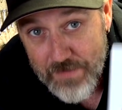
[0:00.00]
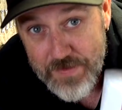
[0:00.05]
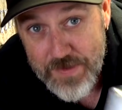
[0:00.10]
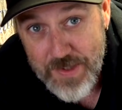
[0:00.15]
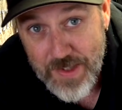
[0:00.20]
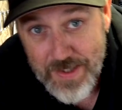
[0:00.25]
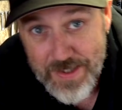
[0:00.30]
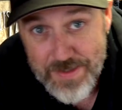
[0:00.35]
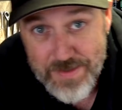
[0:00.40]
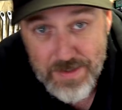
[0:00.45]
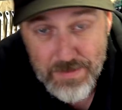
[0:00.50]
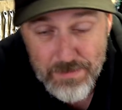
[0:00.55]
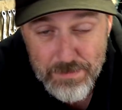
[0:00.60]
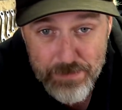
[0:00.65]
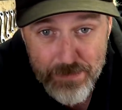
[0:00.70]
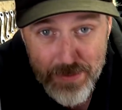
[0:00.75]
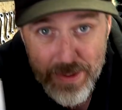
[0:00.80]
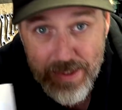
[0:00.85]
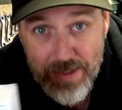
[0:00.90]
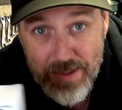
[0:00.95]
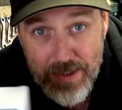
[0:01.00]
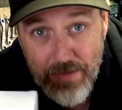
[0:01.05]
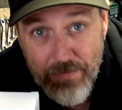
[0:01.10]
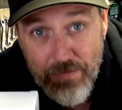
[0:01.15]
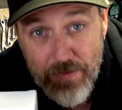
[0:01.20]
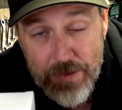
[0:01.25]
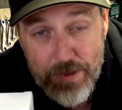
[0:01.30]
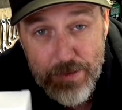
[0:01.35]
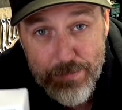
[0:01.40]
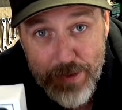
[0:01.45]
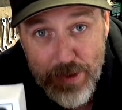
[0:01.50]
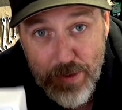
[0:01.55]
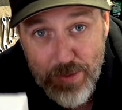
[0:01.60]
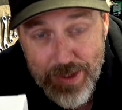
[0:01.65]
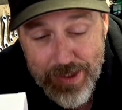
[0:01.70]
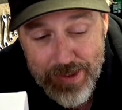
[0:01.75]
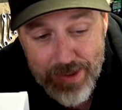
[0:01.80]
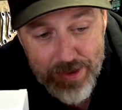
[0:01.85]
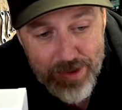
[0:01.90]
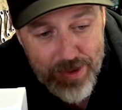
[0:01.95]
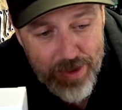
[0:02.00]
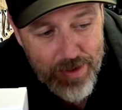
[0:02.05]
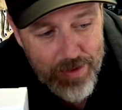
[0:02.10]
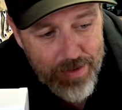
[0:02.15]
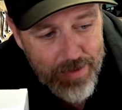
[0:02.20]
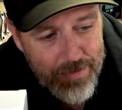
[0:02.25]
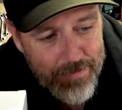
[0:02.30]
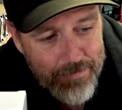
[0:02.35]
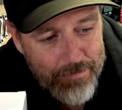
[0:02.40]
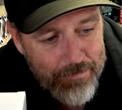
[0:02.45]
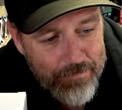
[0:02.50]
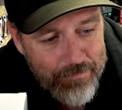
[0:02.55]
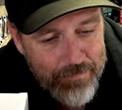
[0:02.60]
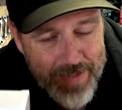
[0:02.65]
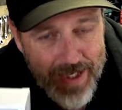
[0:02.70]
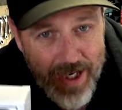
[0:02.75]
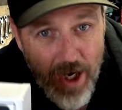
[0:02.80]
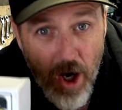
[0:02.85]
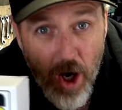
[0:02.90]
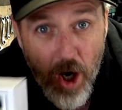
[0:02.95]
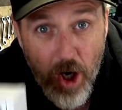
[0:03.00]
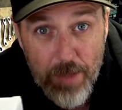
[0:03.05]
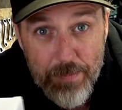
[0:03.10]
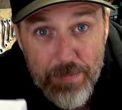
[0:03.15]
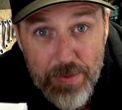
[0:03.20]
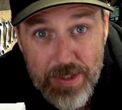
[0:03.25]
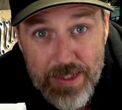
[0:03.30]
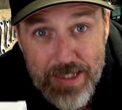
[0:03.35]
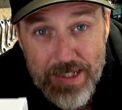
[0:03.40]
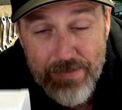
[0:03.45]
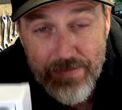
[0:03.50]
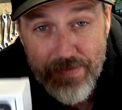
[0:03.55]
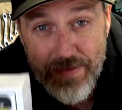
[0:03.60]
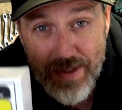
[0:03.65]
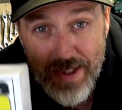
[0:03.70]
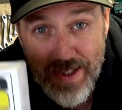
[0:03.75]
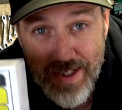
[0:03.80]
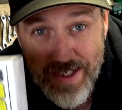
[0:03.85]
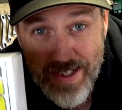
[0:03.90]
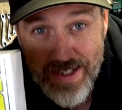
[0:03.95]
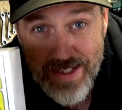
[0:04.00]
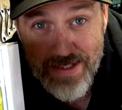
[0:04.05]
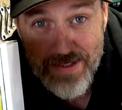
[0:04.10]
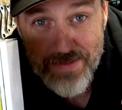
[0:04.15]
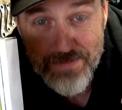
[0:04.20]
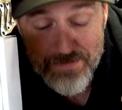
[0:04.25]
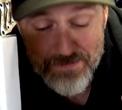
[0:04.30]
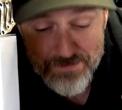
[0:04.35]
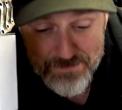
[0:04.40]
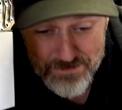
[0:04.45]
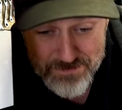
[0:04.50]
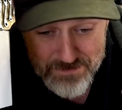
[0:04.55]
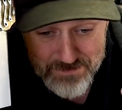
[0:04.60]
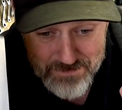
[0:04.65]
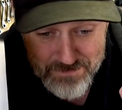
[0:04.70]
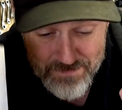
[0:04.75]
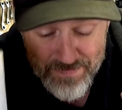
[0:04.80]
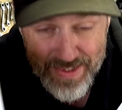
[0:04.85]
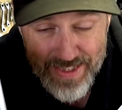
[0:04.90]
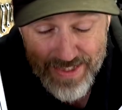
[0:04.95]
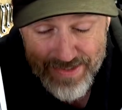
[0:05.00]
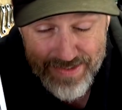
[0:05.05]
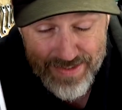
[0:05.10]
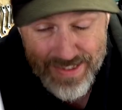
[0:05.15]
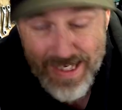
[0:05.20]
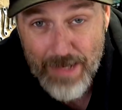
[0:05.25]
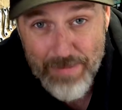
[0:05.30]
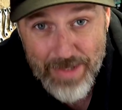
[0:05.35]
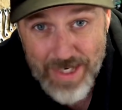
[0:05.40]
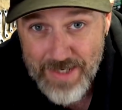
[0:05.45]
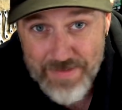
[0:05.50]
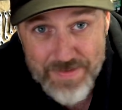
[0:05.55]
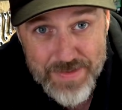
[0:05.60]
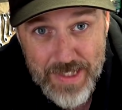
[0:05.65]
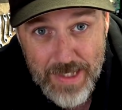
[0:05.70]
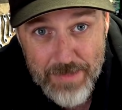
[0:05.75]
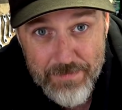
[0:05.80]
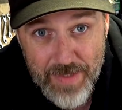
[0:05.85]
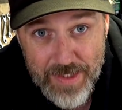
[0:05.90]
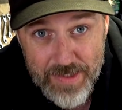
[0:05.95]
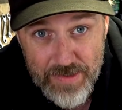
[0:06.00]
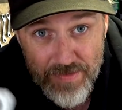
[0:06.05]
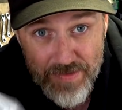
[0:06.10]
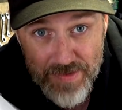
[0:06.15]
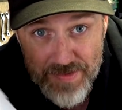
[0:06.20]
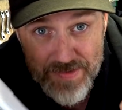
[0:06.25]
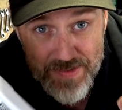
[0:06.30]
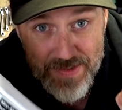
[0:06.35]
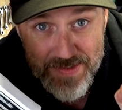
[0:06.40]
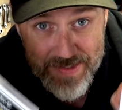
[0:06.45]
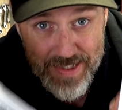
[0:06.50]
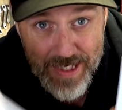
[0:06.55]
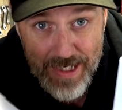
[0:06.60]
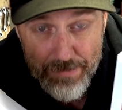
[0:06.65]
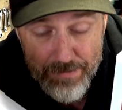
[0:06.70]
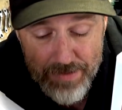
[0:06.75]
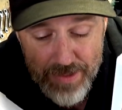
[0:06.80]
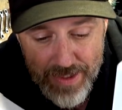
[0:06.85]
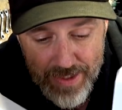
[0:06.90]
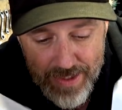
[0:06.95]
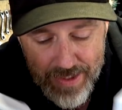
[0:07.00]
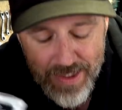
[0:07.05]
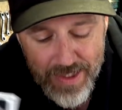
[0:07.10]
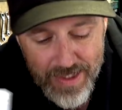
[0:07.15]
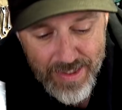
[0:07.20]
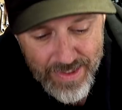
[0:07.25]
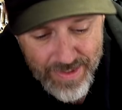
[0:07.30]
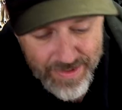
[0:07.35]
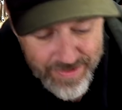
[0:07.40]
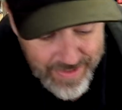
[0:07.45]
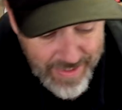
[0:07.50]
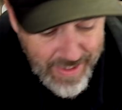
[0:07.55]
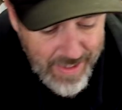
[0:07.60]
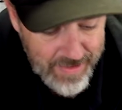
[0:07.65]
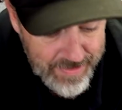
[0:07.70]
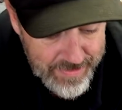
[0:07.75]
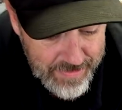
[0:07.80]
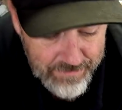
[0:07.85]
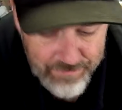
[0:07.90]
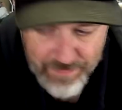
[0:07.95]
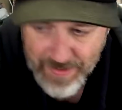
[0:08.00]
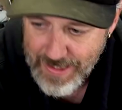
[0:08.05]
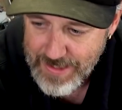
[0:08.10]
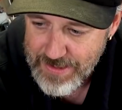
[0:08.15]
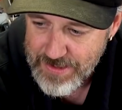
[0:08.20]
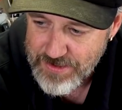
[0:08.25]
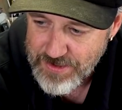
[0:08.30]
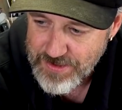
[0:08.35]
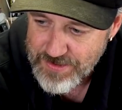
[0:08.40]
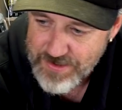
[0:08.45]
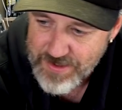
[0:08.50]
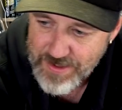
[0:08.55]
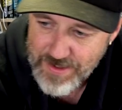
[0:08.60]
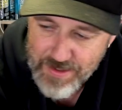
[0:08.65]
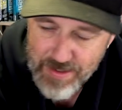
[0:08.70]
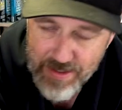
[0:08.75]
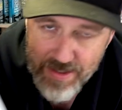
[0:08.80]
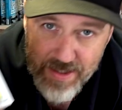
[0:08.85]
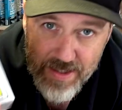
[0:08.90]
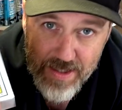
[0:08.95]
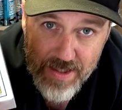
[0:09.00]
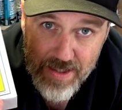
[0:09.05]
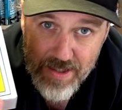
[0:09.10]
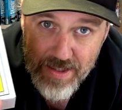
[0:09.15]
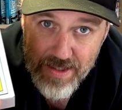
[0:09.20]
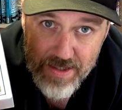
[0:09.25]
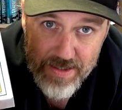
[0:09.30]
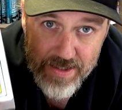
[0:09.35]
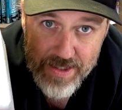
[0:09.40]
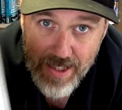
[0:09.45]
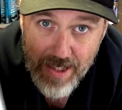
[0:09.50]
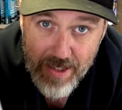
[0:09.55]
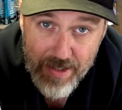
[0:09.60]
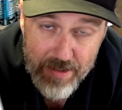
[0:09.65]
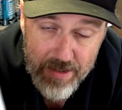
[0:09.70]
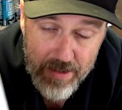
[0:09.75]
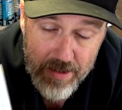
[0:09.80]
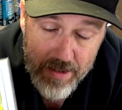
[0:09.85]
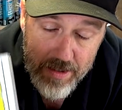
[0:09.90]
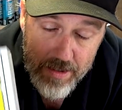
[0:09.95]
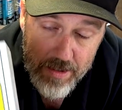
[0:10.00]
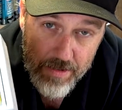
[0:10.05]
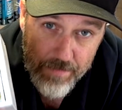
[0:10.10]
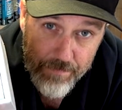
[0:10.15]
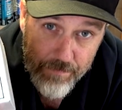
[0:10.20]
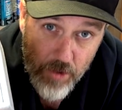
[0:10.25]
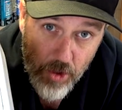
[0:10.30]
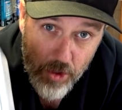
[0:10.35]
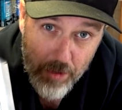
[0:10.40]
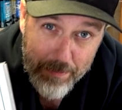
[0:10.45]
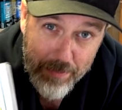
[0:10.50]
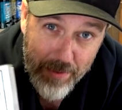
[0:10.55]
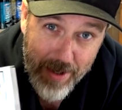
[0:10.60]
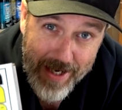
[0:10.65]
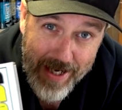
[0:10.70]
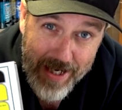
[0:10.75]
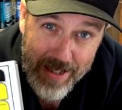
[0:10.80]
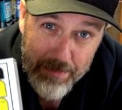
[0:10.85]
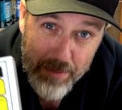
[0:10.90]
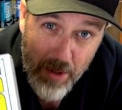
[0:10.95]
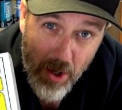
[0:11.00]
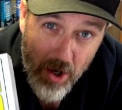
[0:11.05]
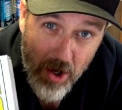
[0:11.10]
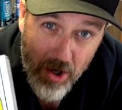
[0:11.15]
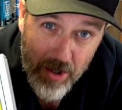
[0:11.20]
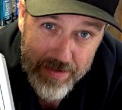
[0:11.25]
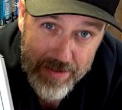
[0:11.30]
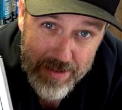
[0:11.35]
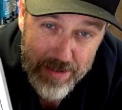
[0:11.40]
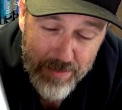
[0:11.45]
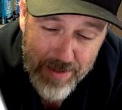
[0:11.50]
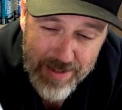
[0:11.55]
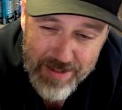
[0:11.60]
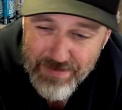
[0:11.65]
So that's a big difference between the two. I believe the that coming out of the same factory. That's the same thing. The only advantage is that, you know, you've got a brand behind this one.